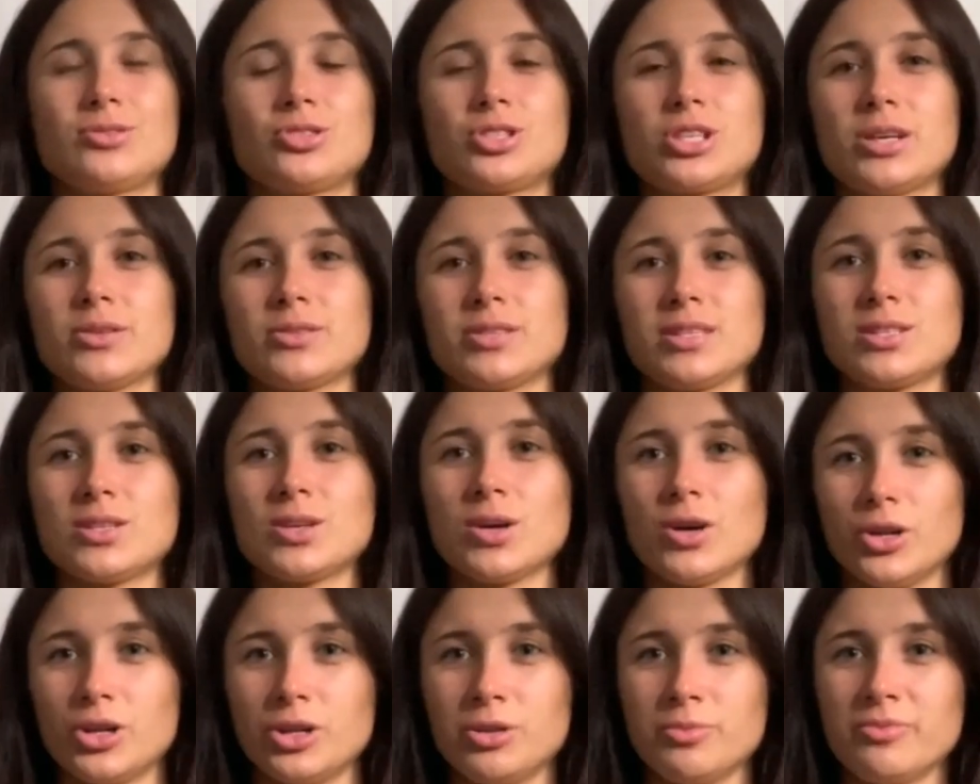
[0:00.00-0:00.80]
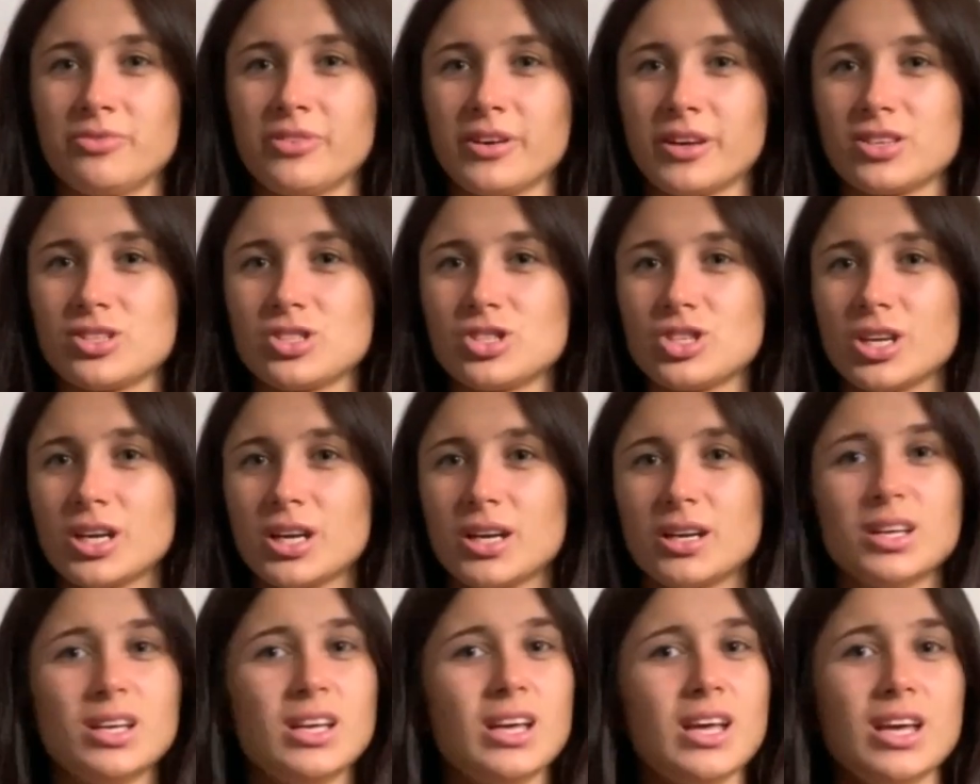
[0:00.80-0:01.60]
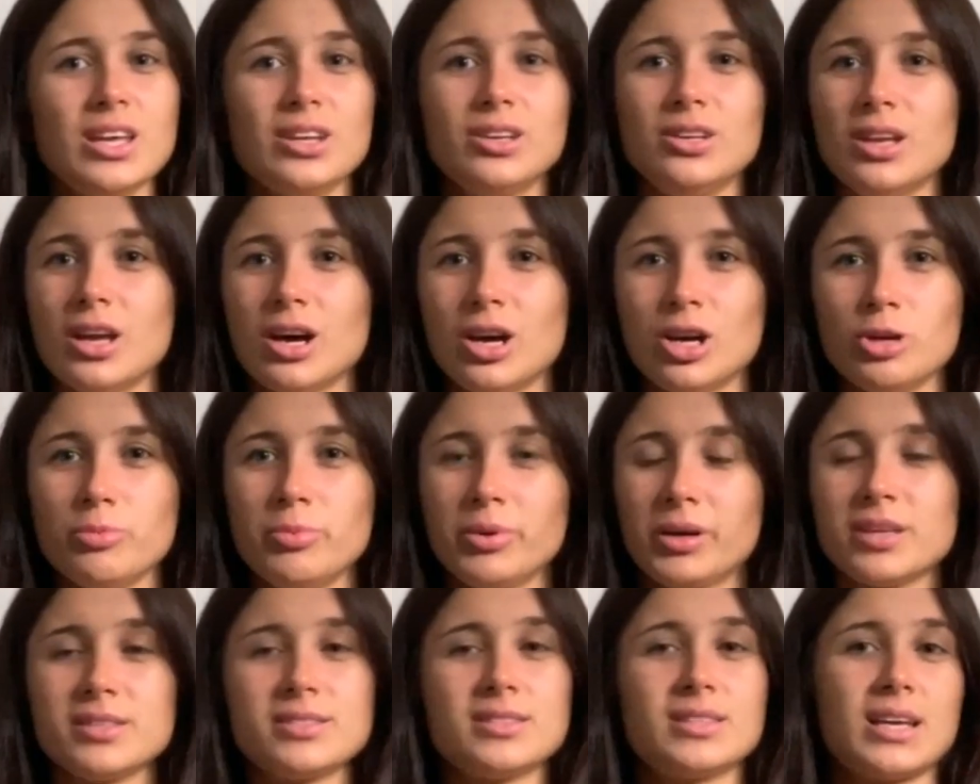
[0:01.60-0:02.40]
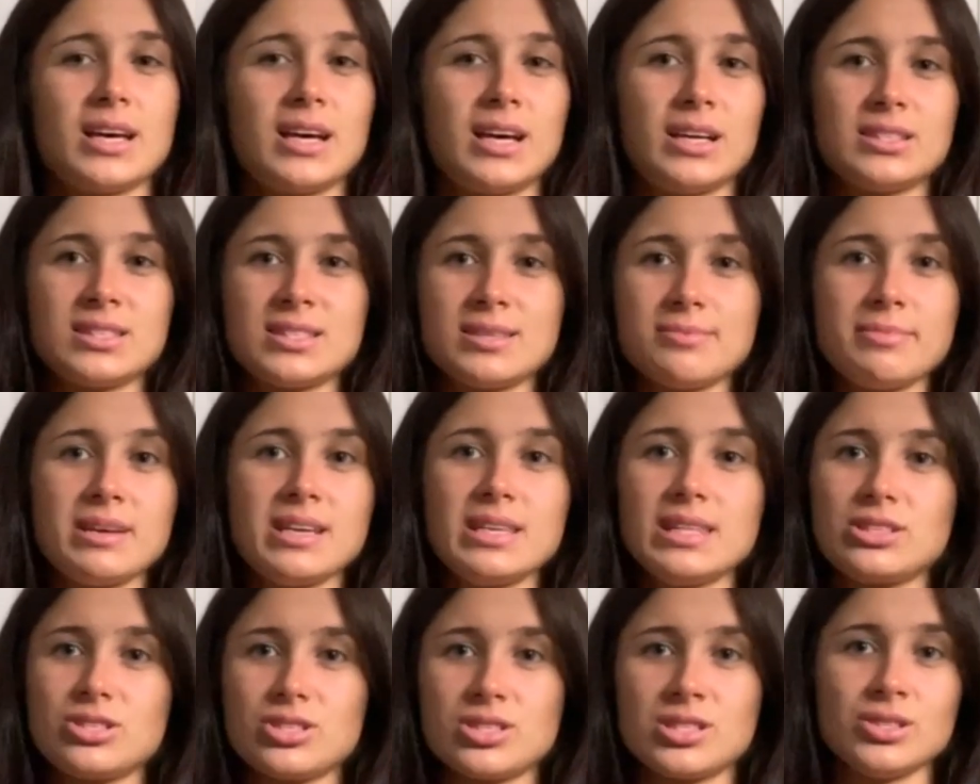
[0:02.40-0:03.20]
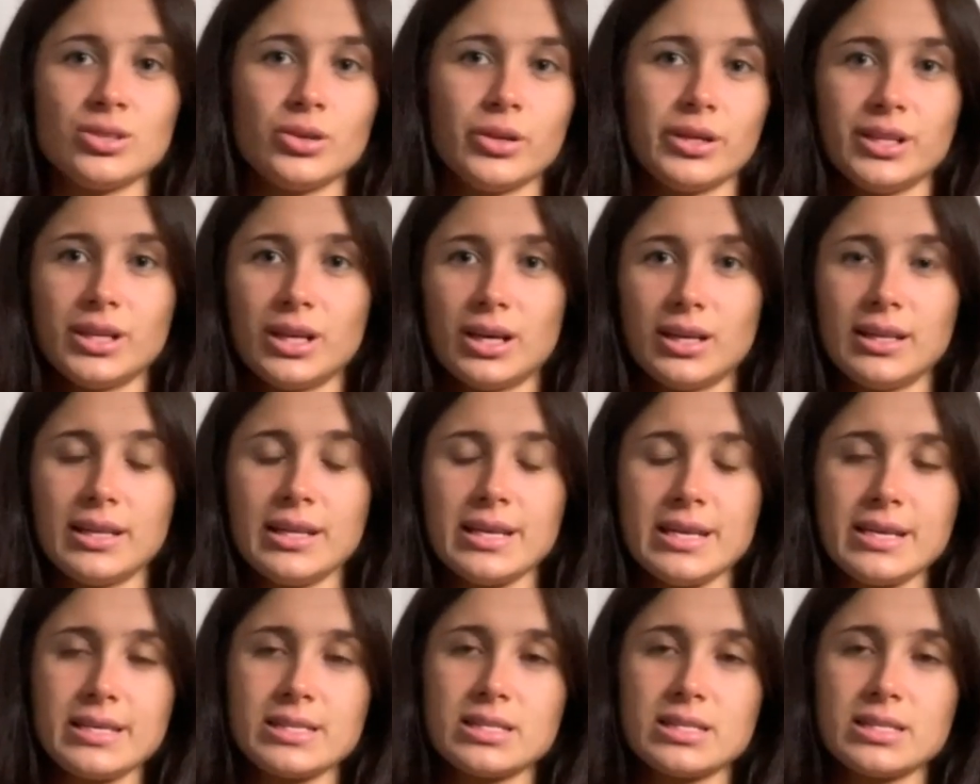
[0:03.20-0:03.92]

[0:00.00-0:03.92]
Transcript: Chelsea Tottenham fixture? No, because they're to me they're just not in our league.